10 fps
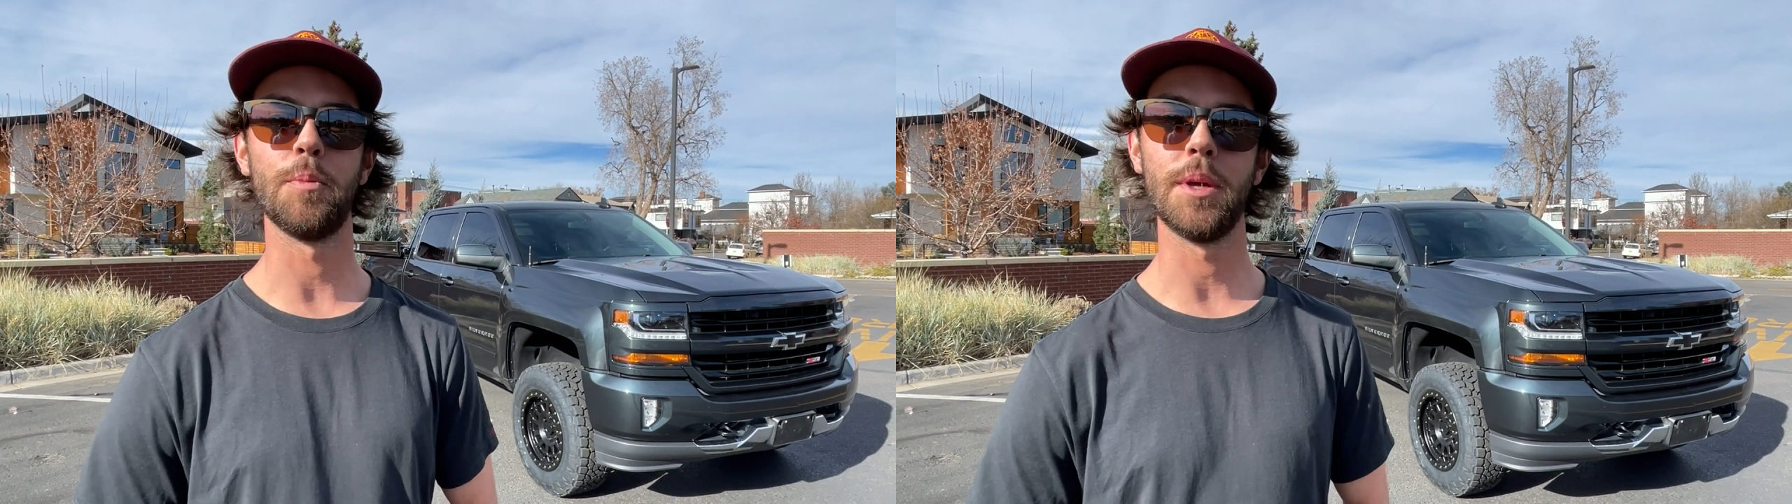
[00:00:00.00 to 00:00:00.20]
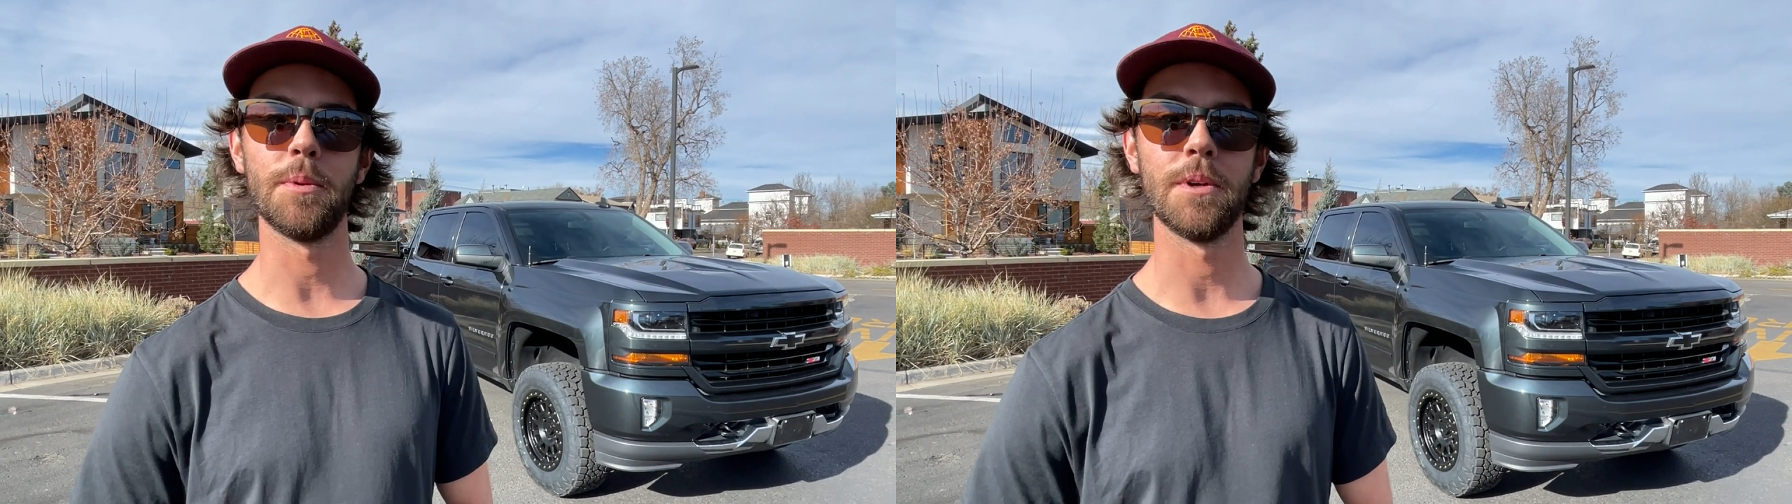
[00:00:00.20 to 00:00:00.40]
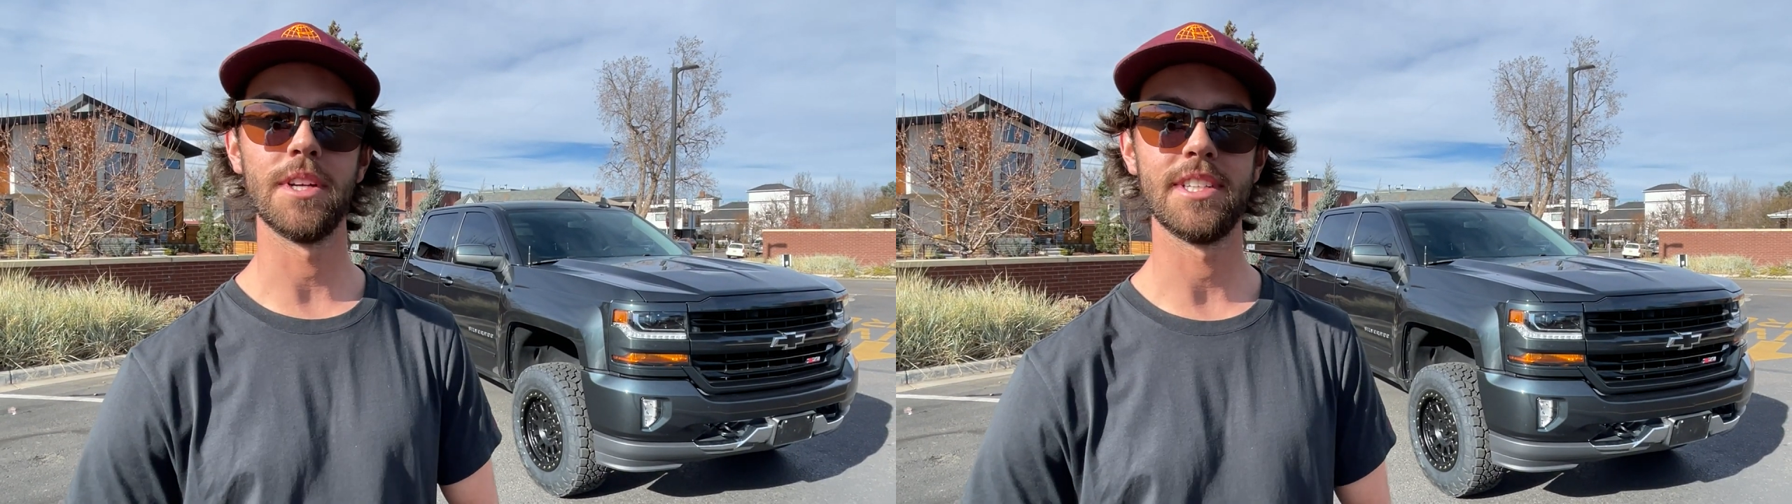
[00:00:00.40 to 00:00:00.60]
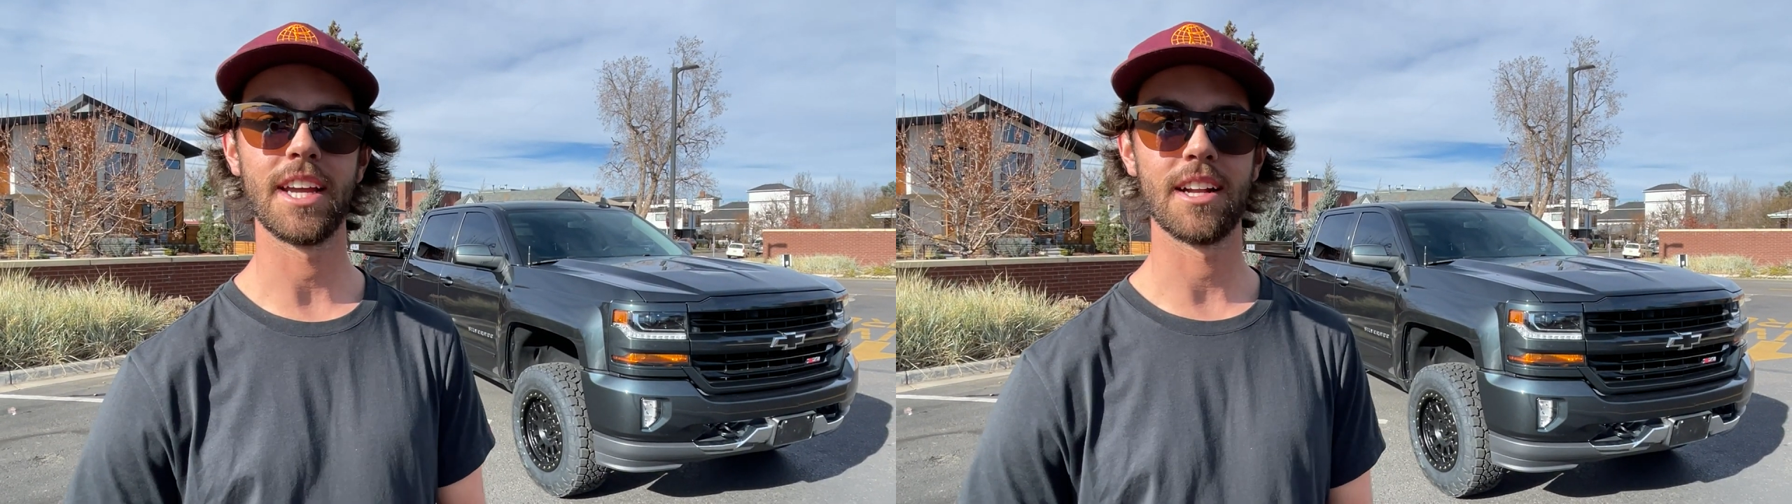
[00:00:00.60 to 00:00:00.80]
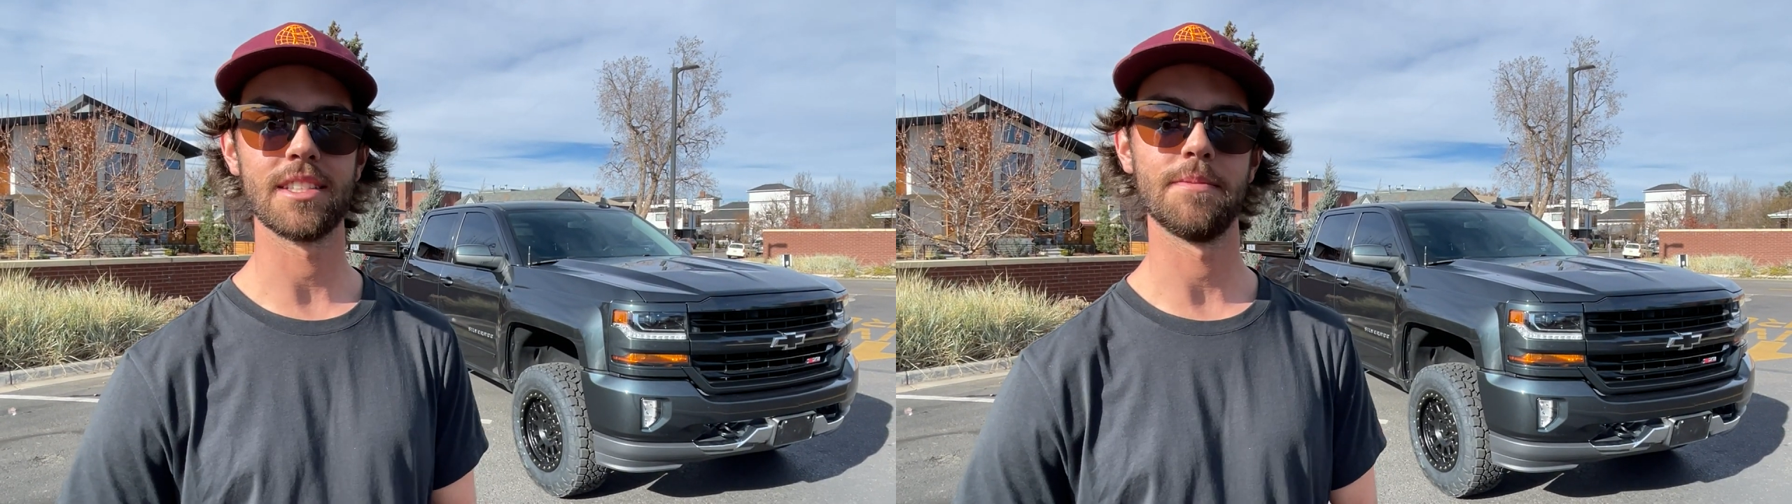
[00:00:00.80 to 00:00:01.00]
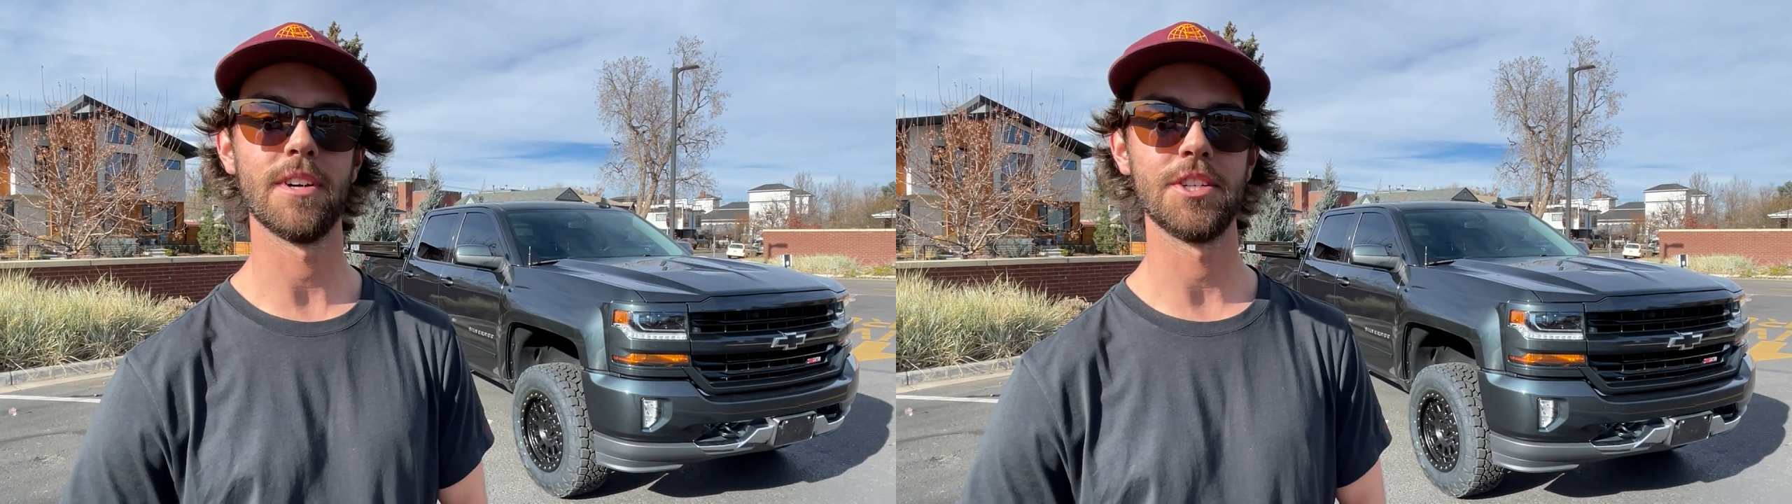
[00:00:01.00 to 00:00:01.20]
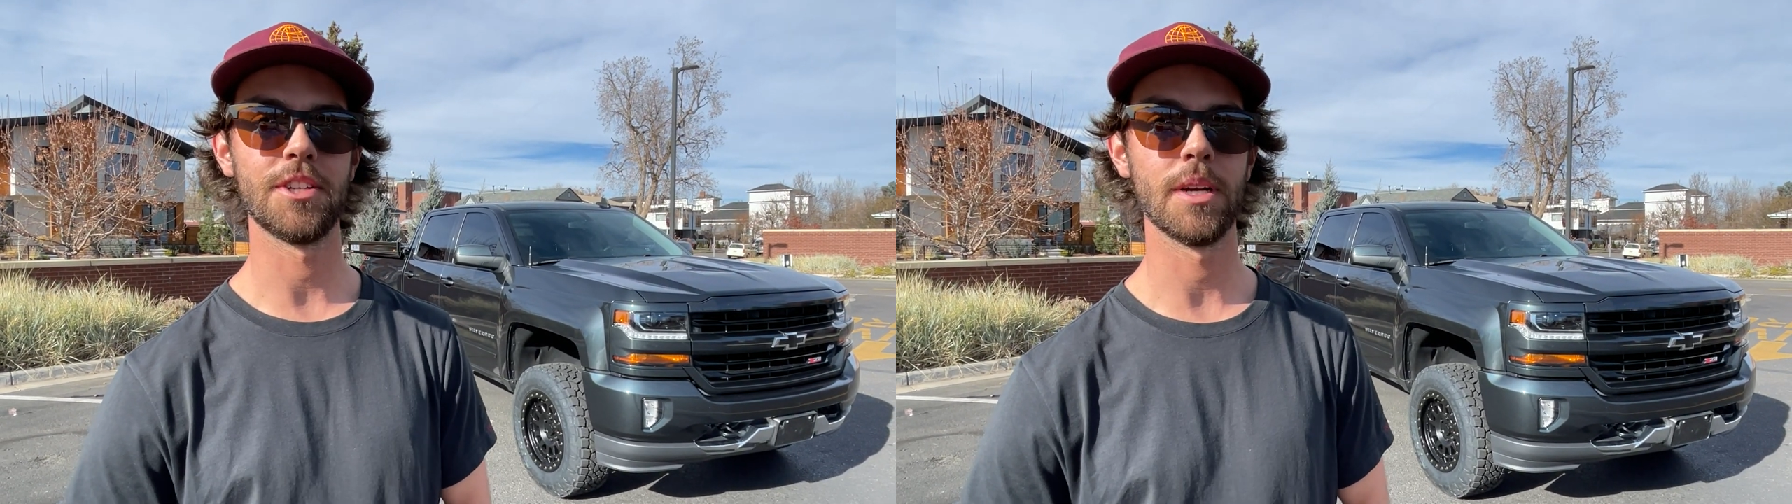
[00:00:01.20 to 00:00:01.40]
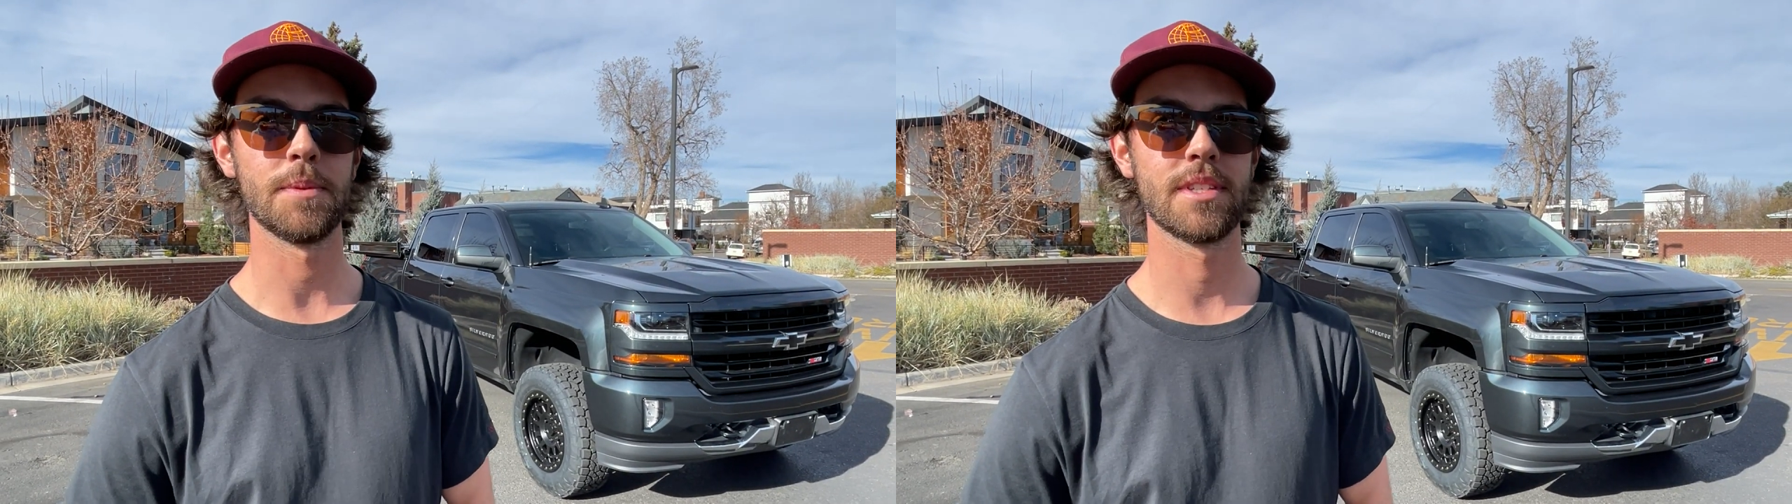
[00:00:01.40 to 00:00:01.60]
people and take it on some fun
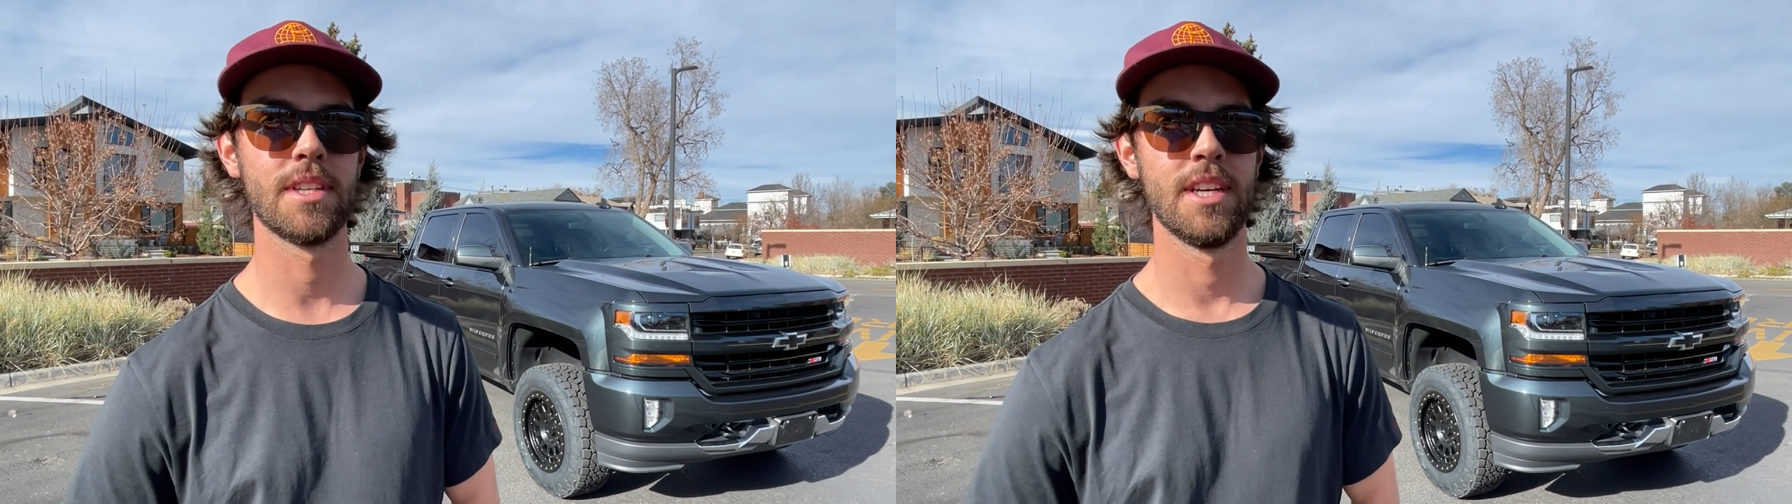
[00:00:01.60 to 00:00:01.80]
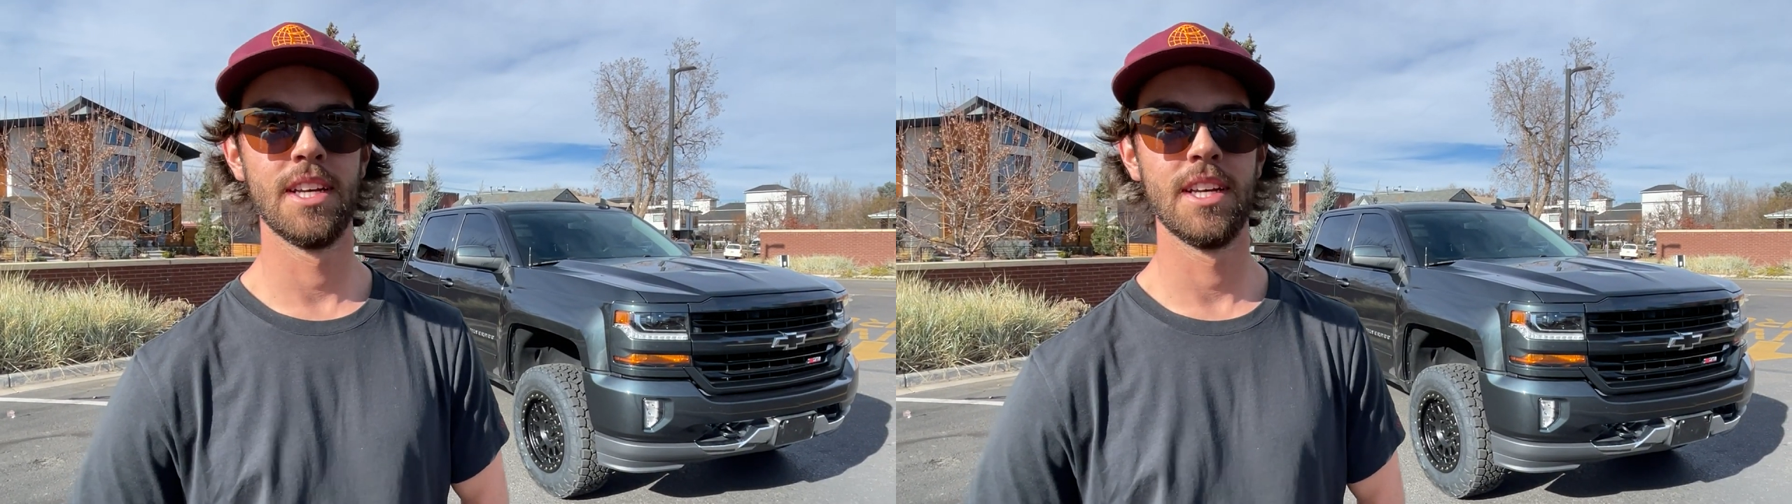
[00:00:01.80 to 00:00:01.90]
trips.